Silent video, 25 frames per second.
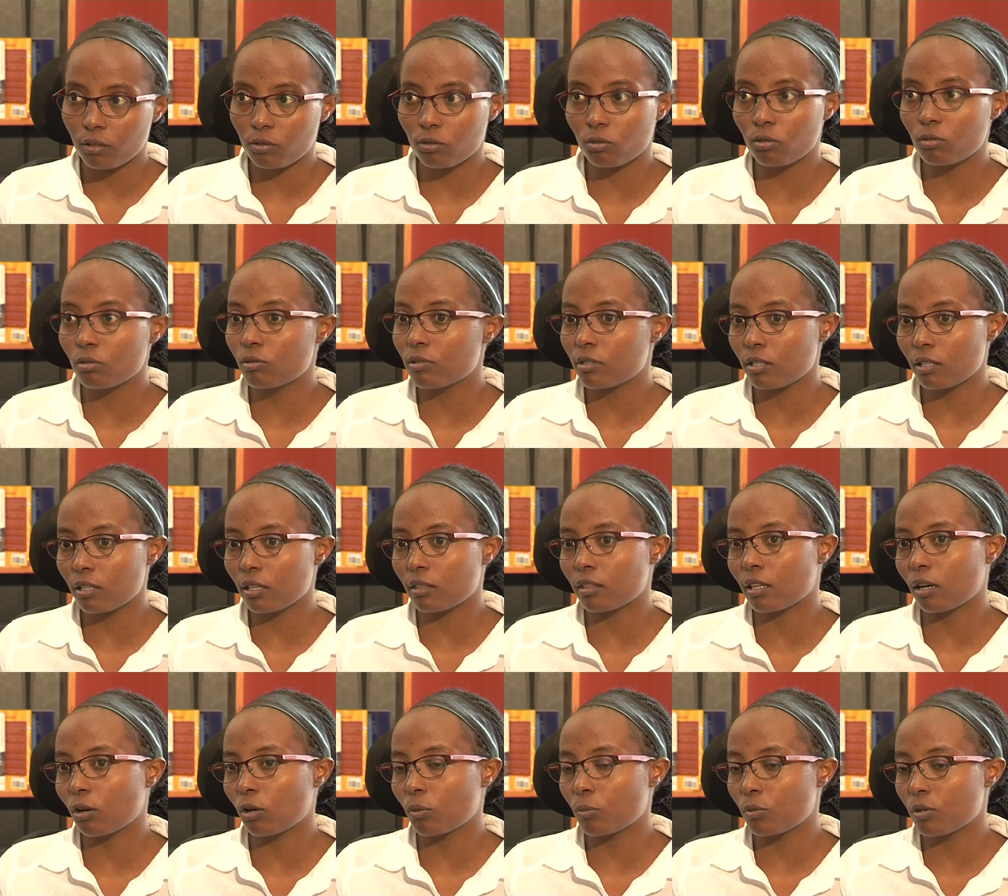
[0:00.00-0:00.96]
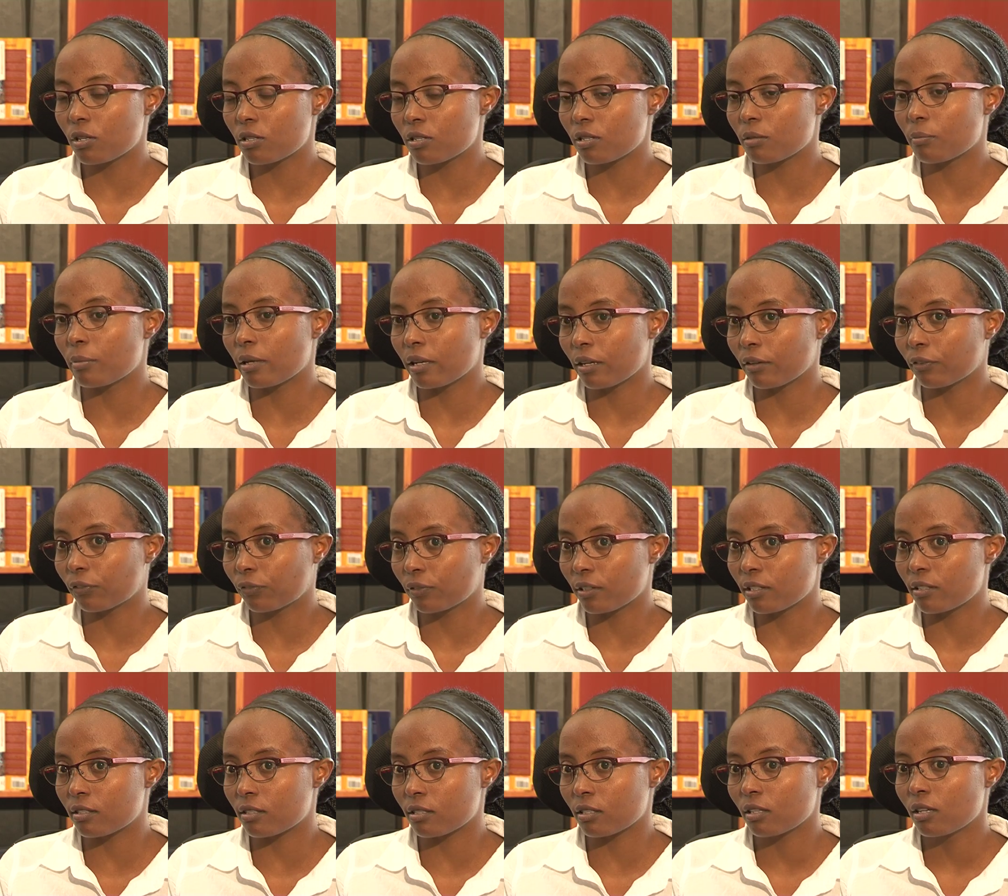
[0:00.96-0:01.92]
So you see the community
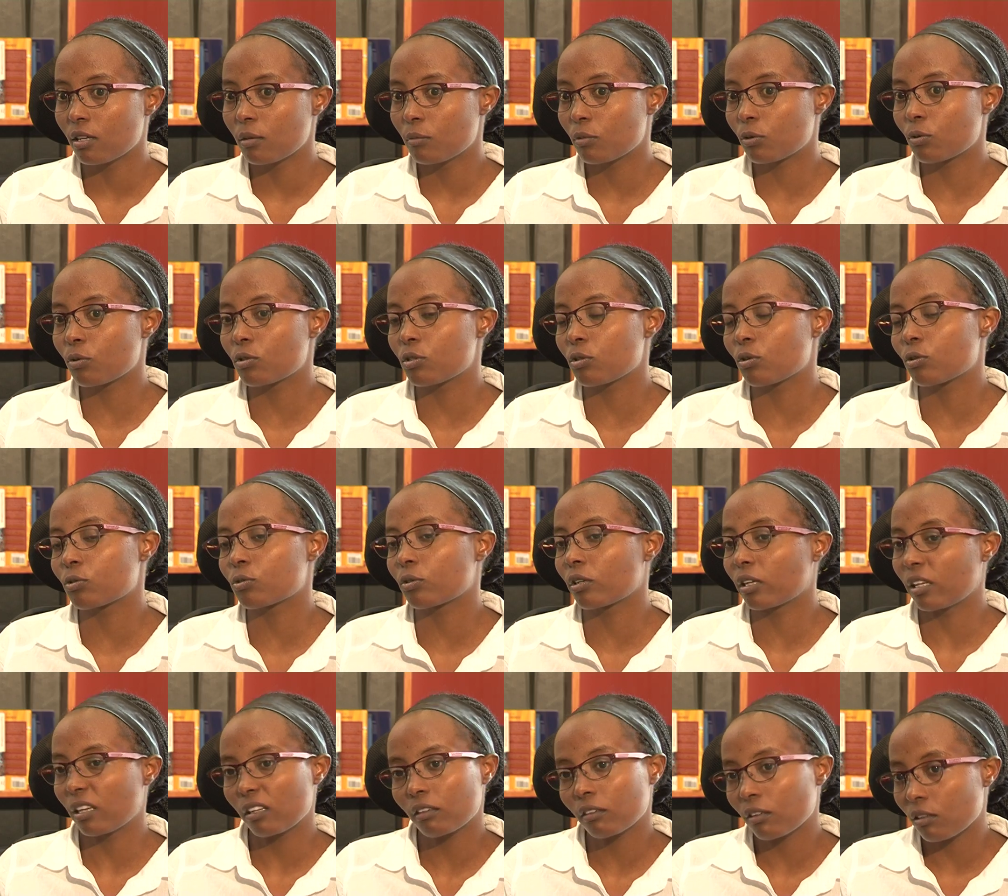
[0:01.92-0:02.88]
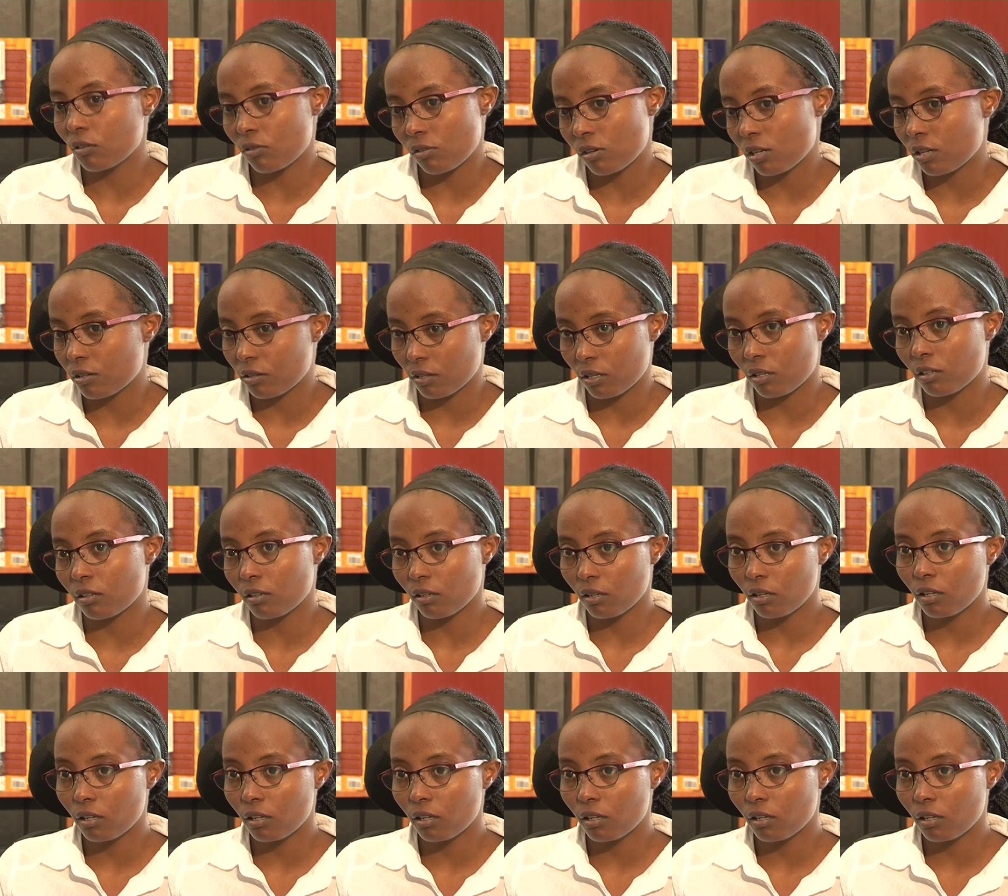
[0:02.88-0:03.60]
benefits because they also get educated,